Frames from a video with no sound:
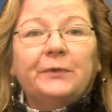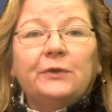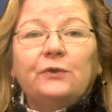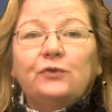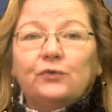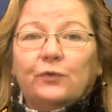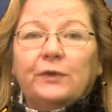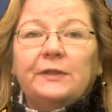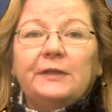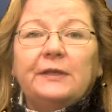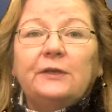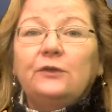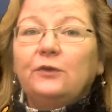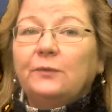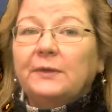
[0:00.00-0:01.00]
Join
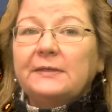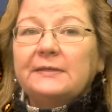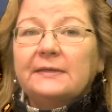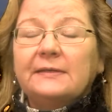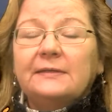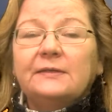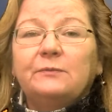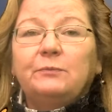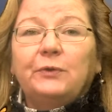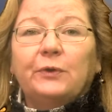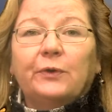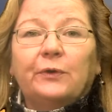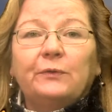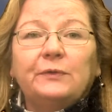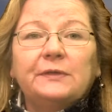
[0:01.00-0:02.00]
the U.S. Census
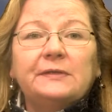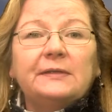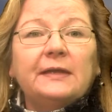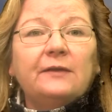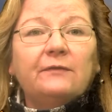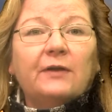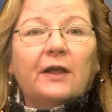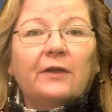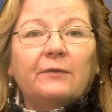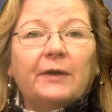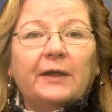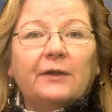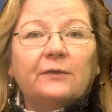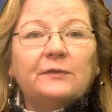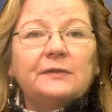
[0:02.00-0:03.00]
Bureau, the state of
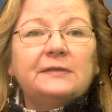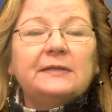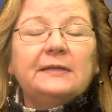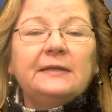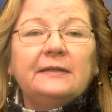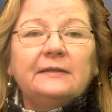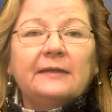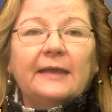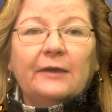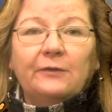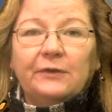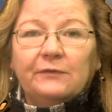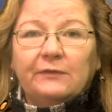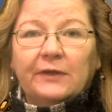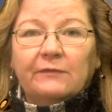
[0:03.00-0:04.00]
Colorado, the city and
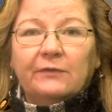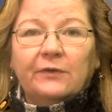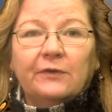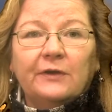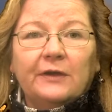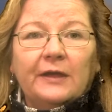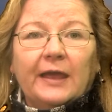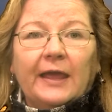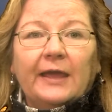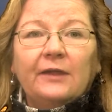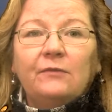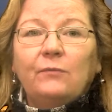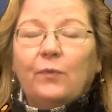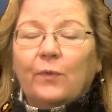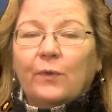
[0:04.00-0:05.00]
county of Denver,
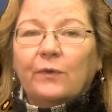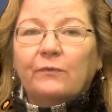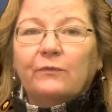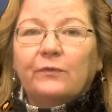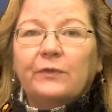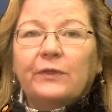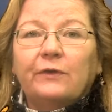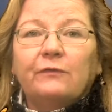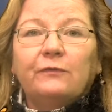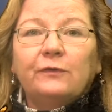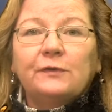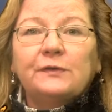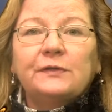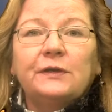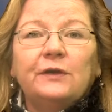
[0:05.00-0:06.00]
and more for their
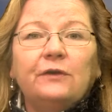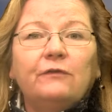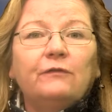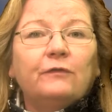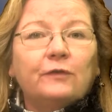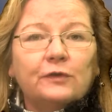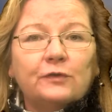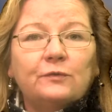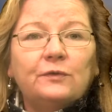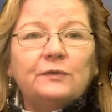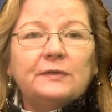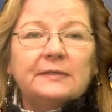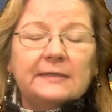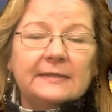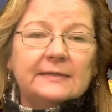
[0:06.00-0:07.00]
first
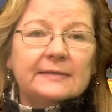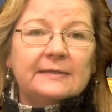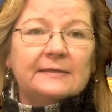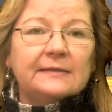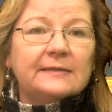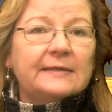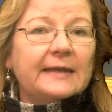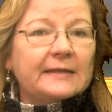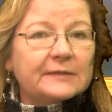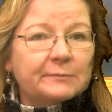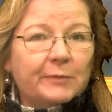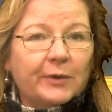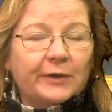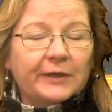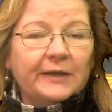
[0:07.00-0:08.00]
virtual census dance
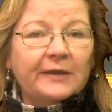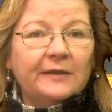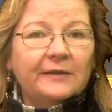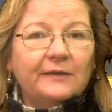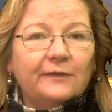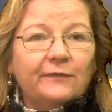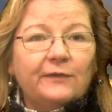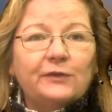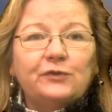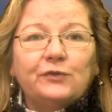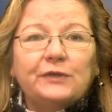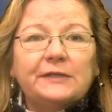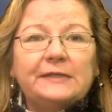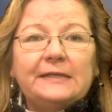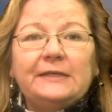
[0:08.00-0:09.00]
party
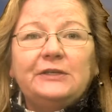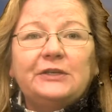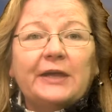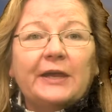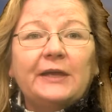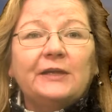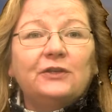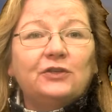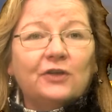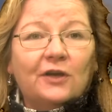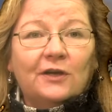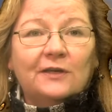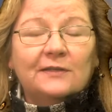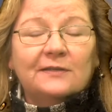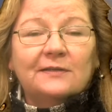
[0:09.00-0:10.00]
featuring DJ
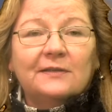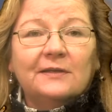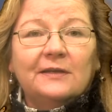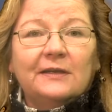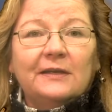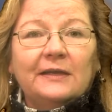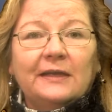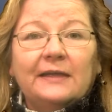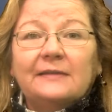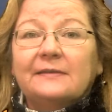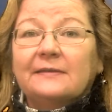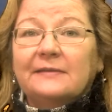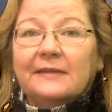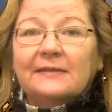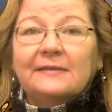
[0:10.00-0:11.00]
Chons. It's
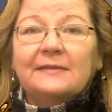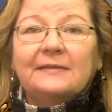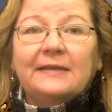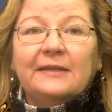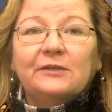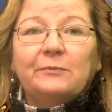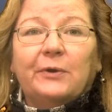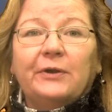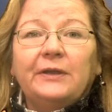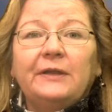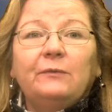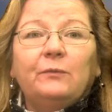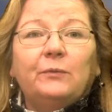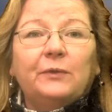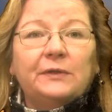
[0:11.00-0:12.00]
a census dance party
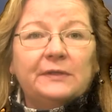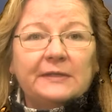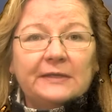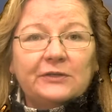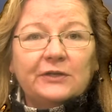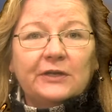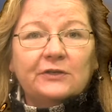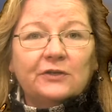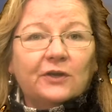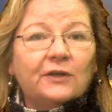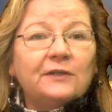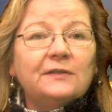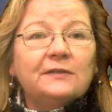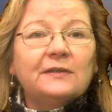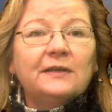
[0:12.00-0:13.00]
with DJ
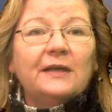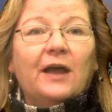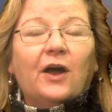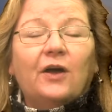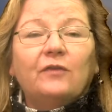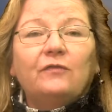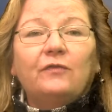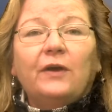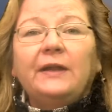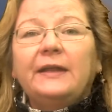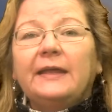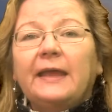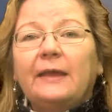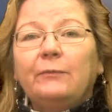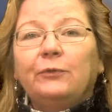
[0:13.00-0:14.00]
Chons on
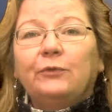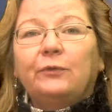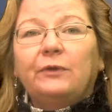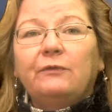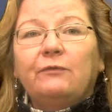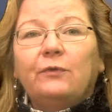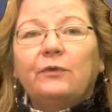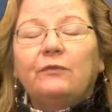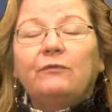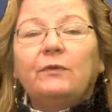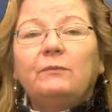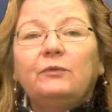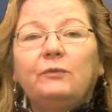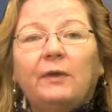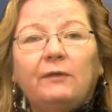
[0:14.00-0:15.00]
Friday, April 24th
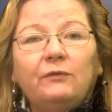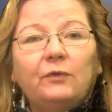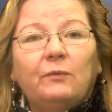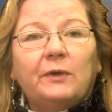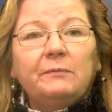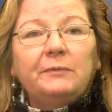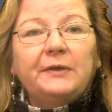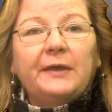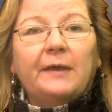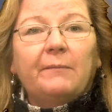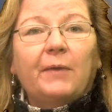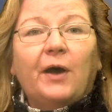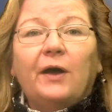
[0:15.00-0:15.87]
from 12 to 1 p.m.